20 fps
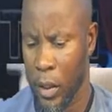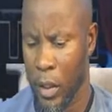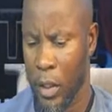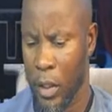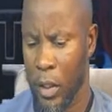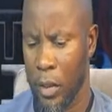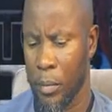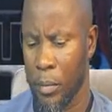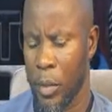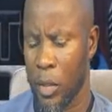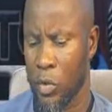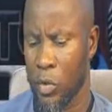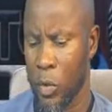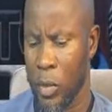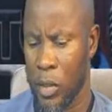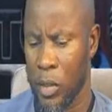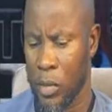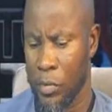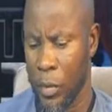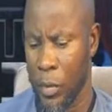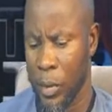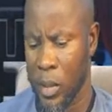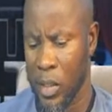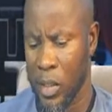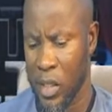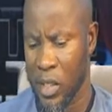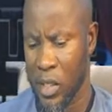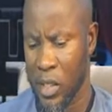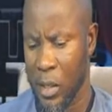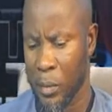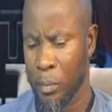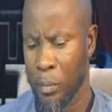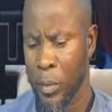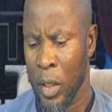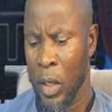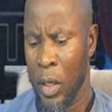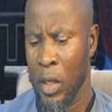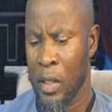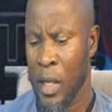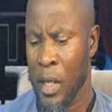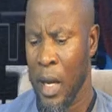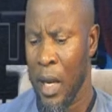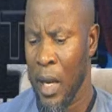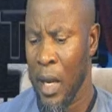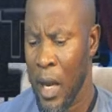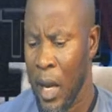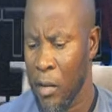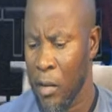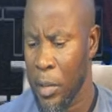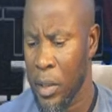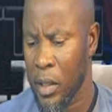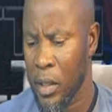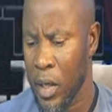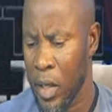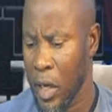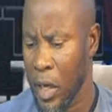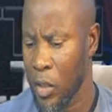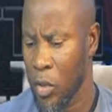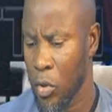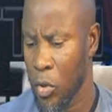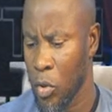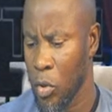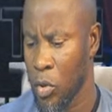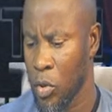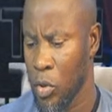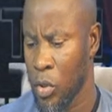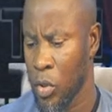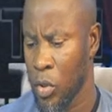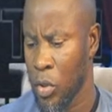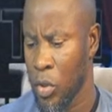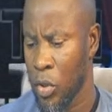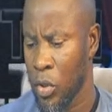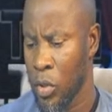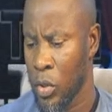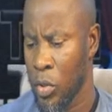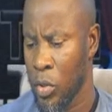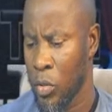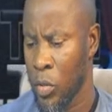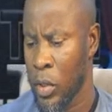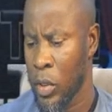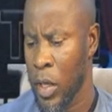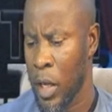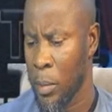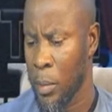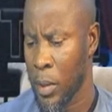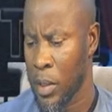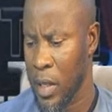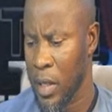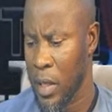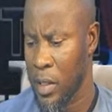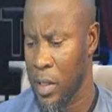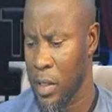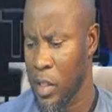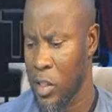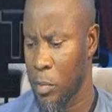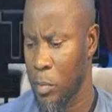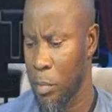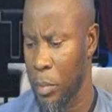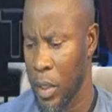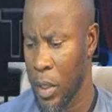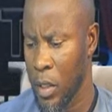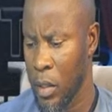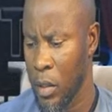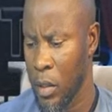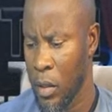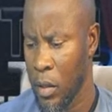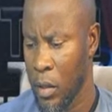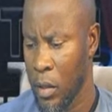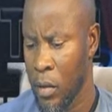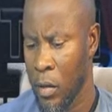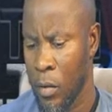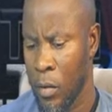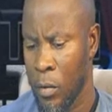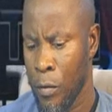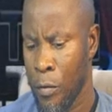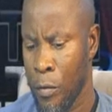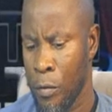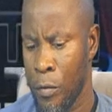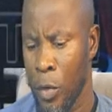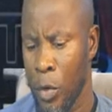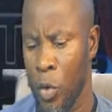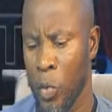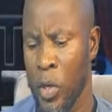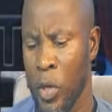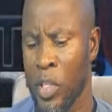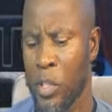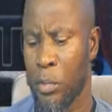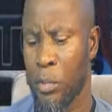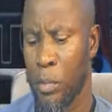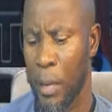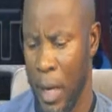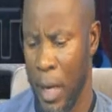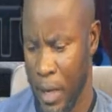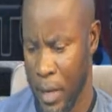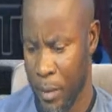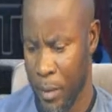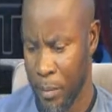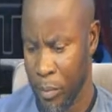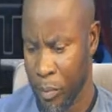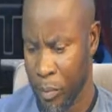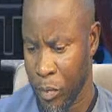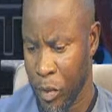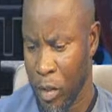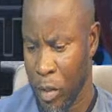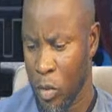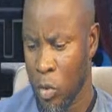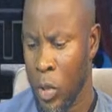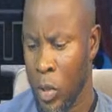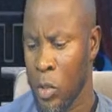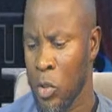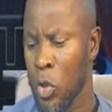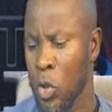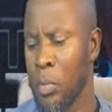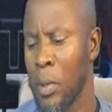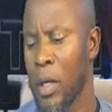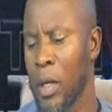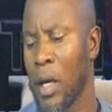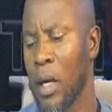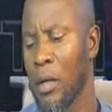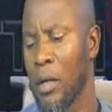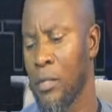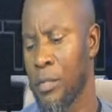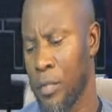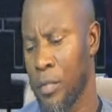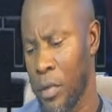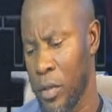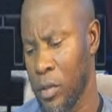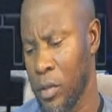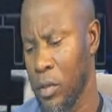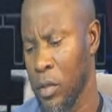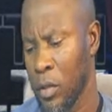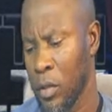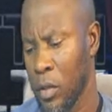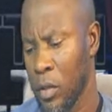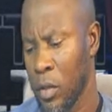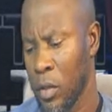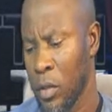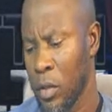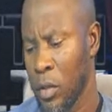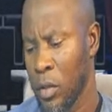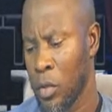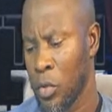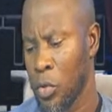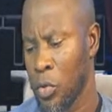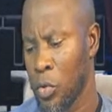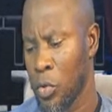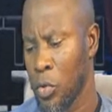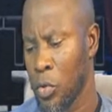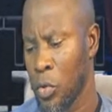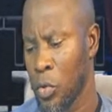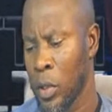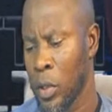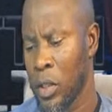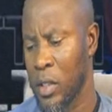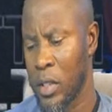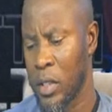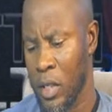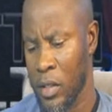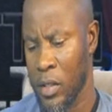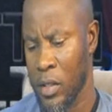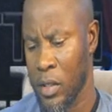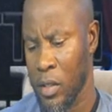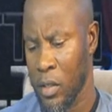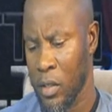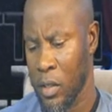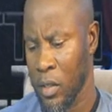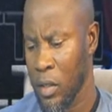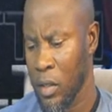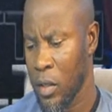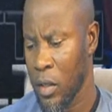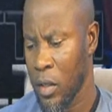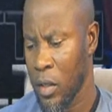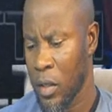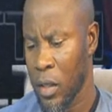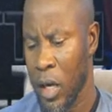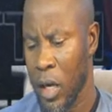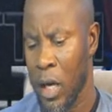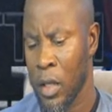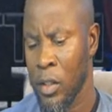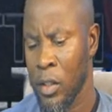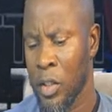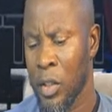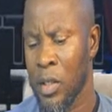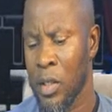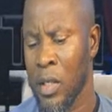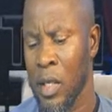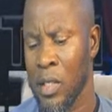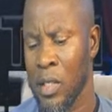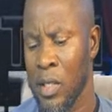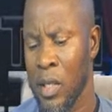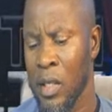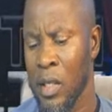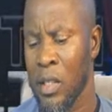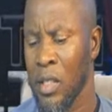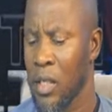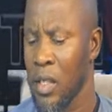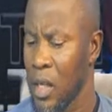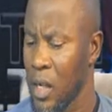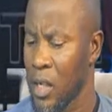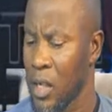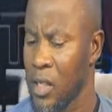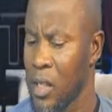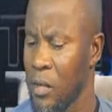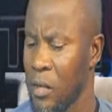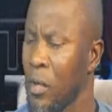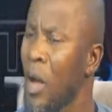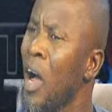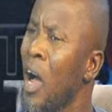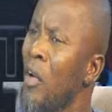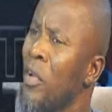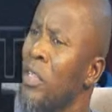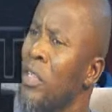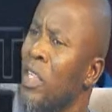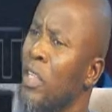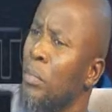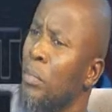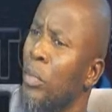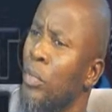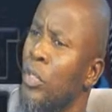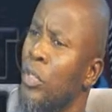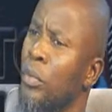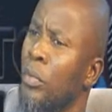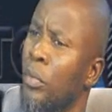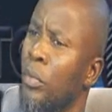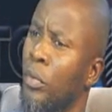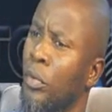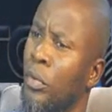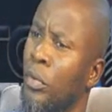It's raised from the text. It said, I have been diagnosed with hepatitis B few weeks back. So I told my girlfriend to do the test, and she tested negative. How is that possible?